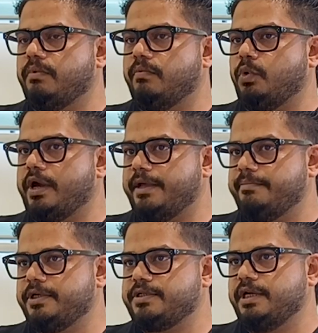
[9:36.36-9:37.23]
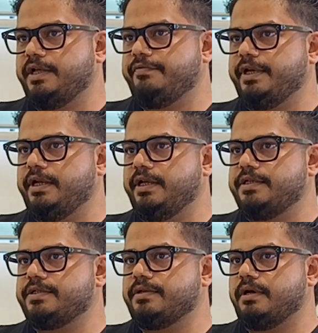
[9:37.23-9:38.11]
What I personally feel
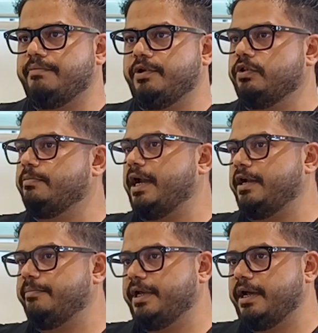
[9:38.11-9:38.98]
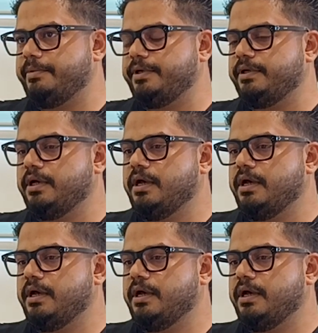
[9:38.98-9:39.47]
is, the pandemic happened.